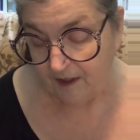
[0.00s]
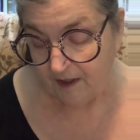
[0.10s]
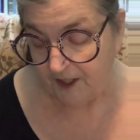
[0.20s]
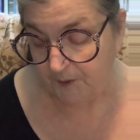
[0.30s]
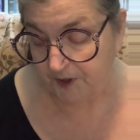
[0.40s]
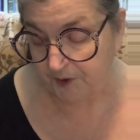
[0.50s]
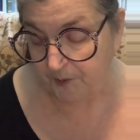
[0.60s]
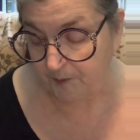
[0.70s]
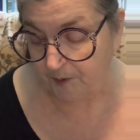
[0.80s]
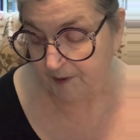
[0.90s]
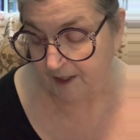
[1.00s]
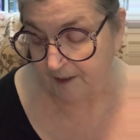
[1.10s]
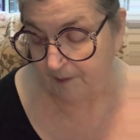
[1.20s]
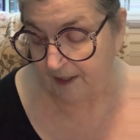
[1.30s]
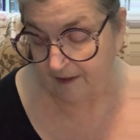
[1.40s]
There were 3 women and a
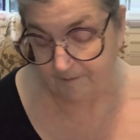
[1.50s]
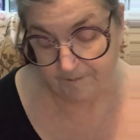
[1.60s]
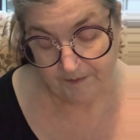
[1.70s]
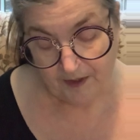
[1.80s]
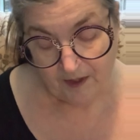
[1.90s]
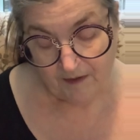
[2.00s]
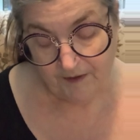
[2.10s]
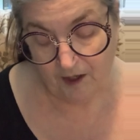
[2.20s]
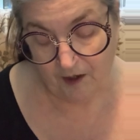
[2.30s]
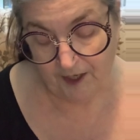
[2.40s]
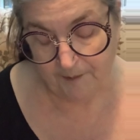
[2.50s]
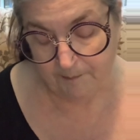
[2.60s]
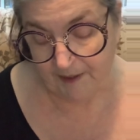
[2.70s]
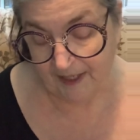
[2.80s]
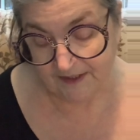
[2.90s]
man. They all had
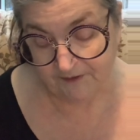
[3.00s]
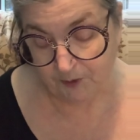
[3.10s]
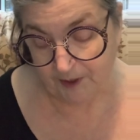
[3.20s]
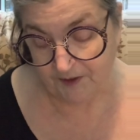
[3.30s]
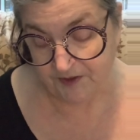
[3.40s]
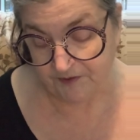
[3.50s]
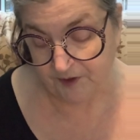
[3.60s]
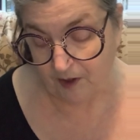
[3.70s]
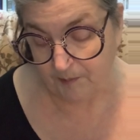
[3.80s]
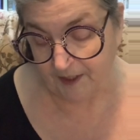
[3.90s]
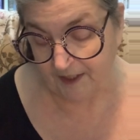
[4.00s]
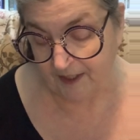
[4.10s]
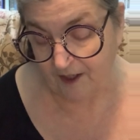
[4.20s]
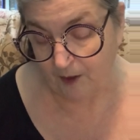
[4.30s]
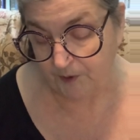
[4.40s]
massive amounts of long black
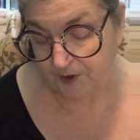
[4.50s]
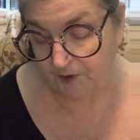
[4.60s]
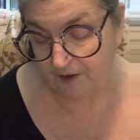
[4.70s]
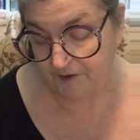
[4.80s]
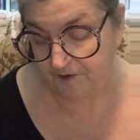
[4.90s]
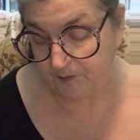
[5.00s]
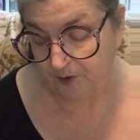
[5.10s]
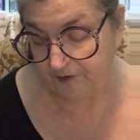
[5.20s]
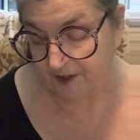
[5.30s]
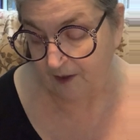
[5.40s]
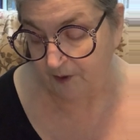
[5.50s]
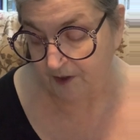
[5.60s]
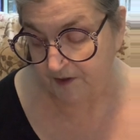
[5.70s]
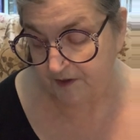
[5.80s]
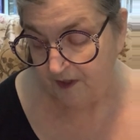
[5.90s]
hair with crowns of more
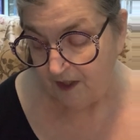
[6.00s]
flowers.